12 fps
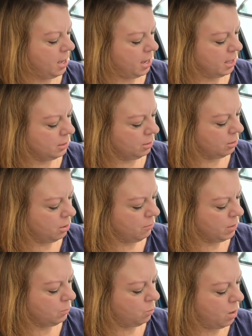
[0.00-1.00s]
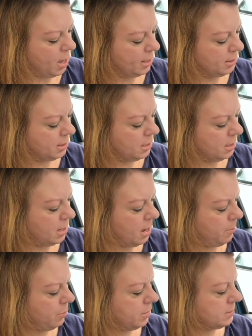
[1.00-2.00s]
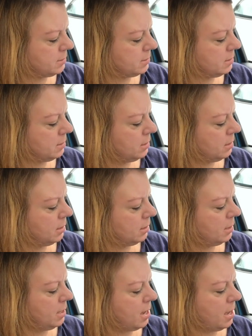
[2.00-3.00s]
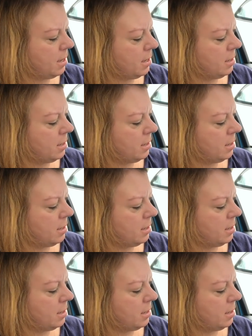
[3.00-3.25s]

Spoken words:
And the going wide thing happens here.